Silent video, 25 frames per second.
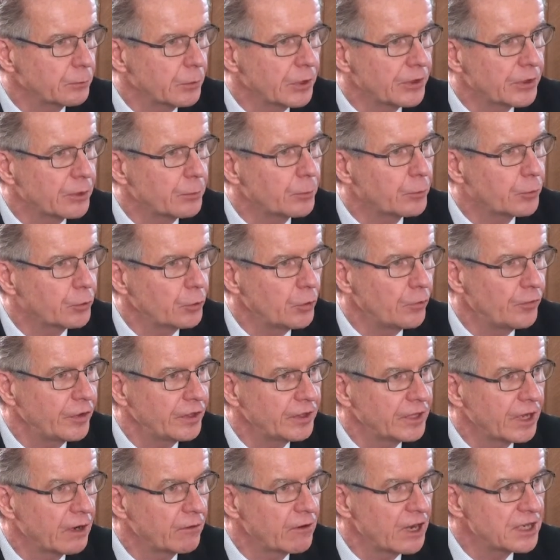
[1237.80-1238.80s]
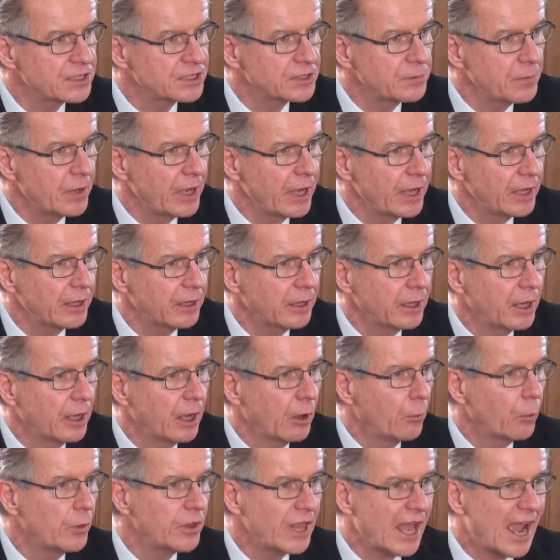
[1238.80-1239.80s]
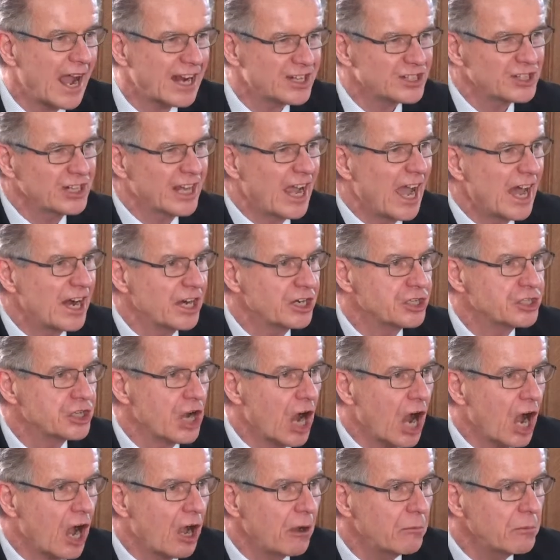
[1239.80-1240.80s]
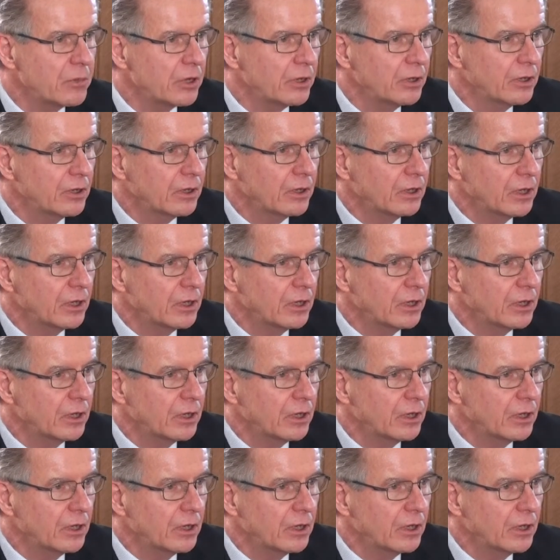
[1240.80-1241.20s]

improving their resume when they actually had a job.